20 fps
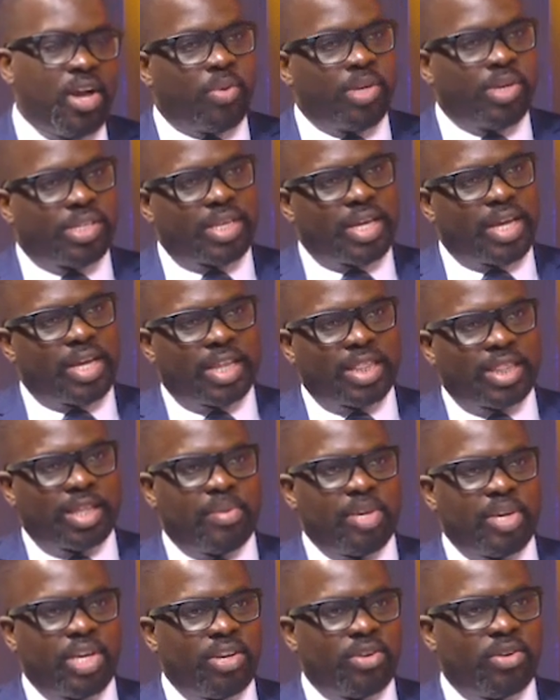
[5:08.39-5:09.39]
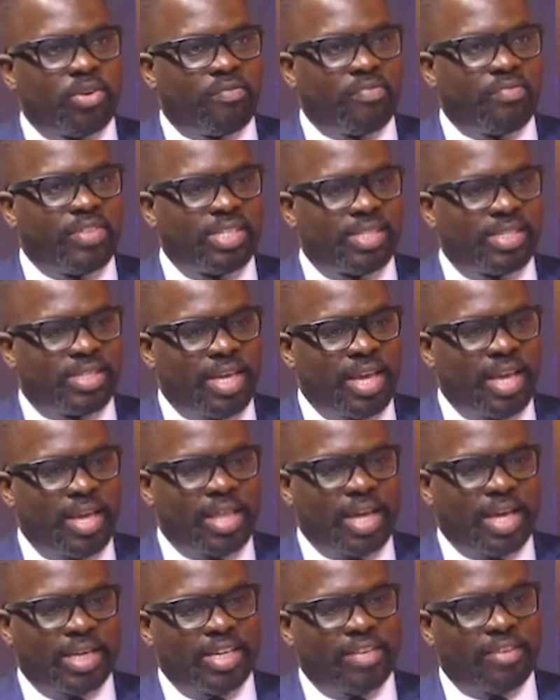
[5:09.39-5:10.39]
We said at the beginning of this year
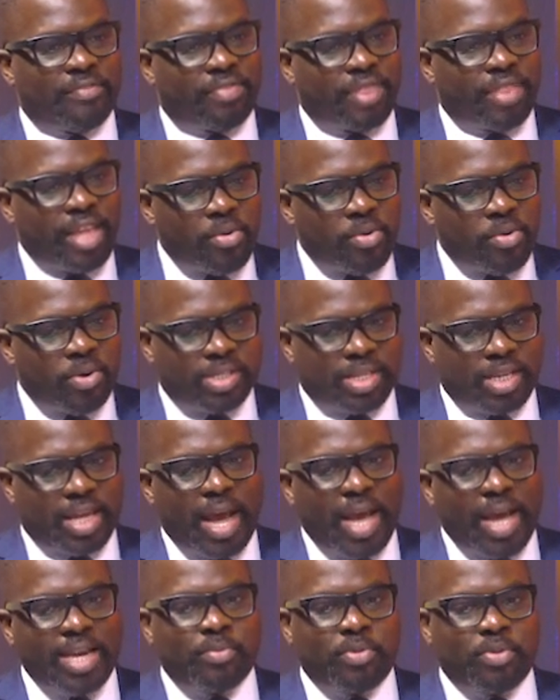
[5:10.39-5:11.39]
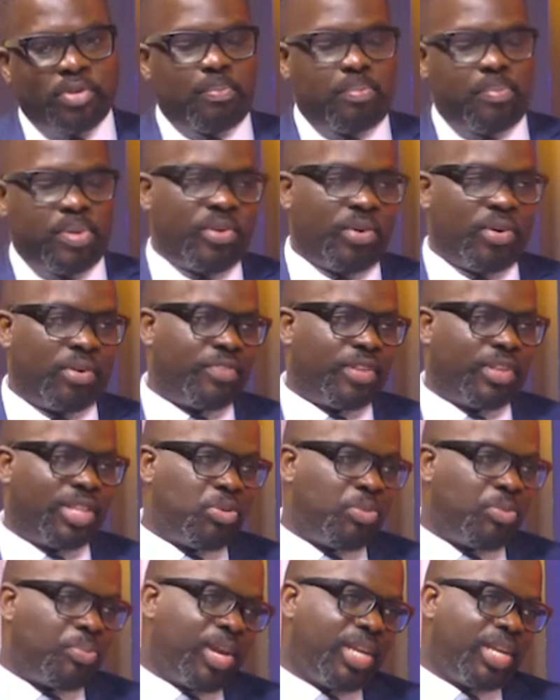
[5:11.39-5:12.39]
that if there was a honeymoon period for
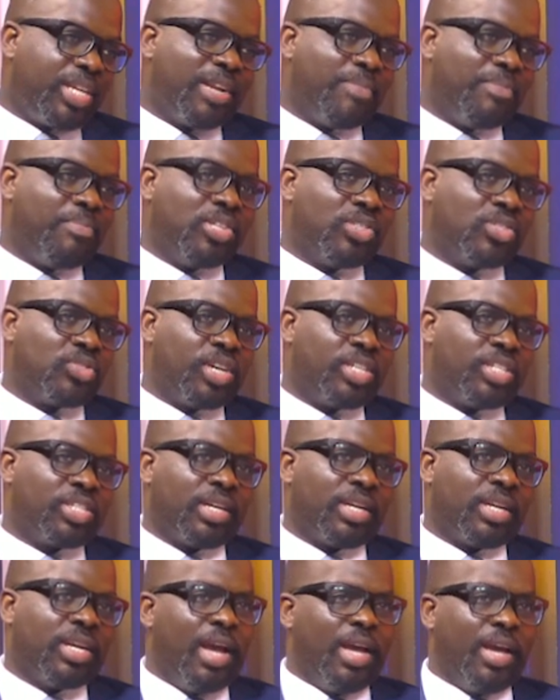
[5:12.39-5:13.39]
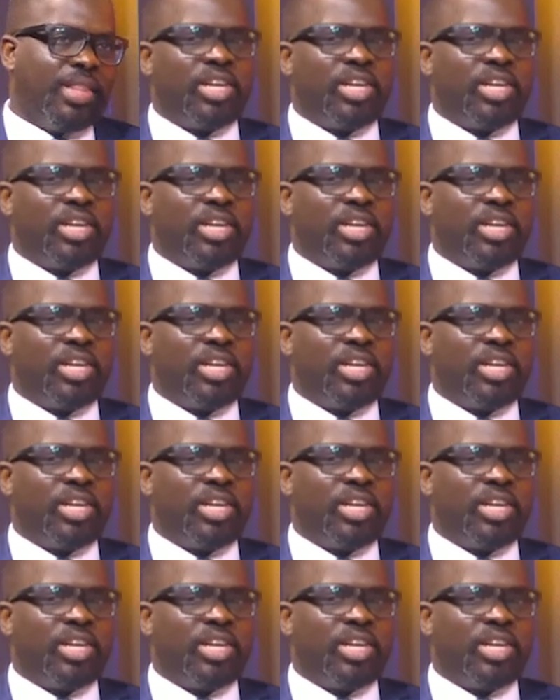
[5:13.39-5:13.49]
the UPND administration,